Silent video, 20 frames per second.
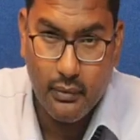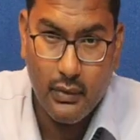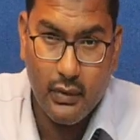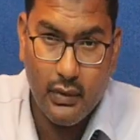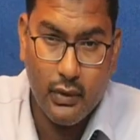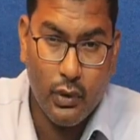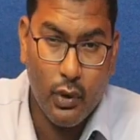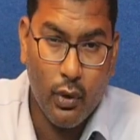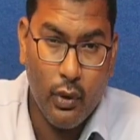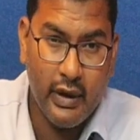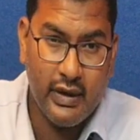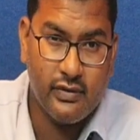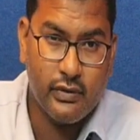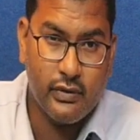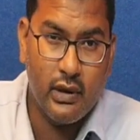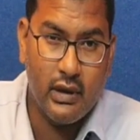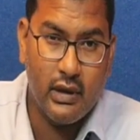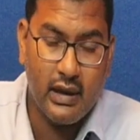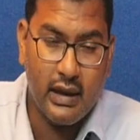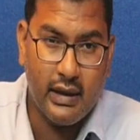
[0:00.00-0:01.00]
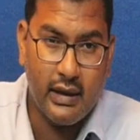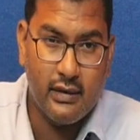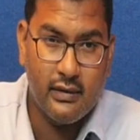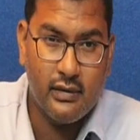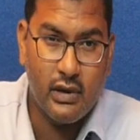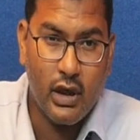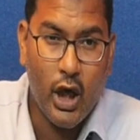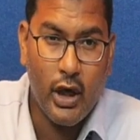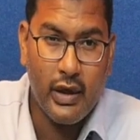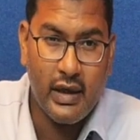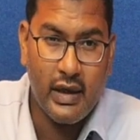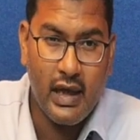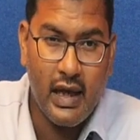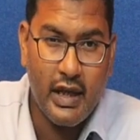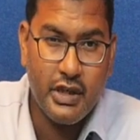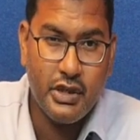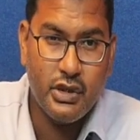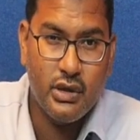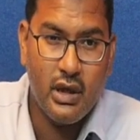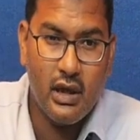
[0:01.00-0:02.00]
NoSQL, that is
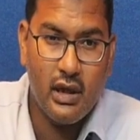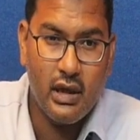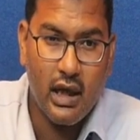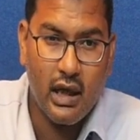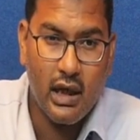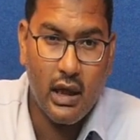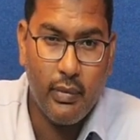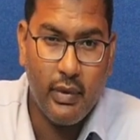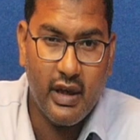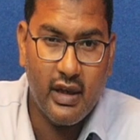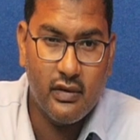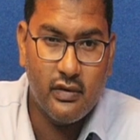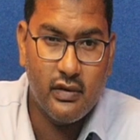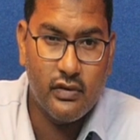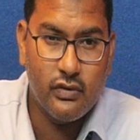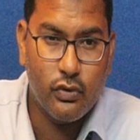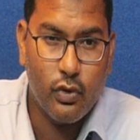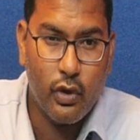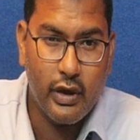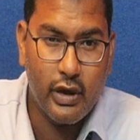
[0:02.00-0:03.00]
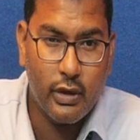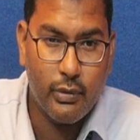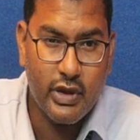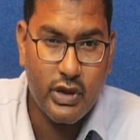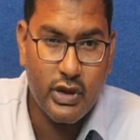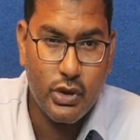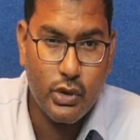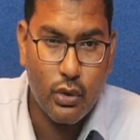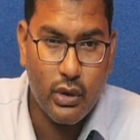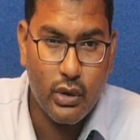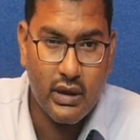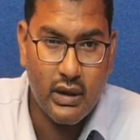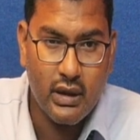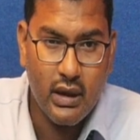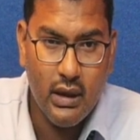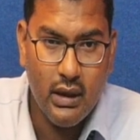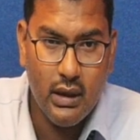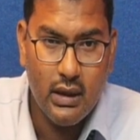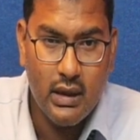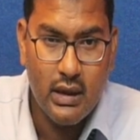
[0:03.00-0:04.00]
non-relational database, is going to be stored in
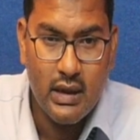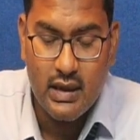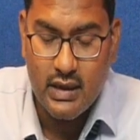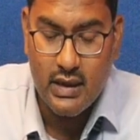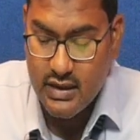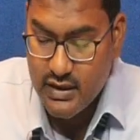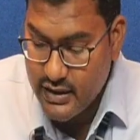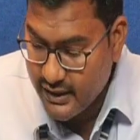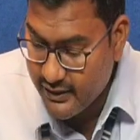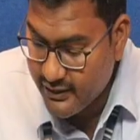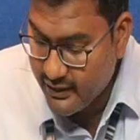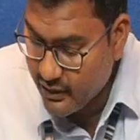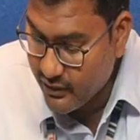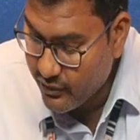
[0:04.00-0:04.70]
the JSON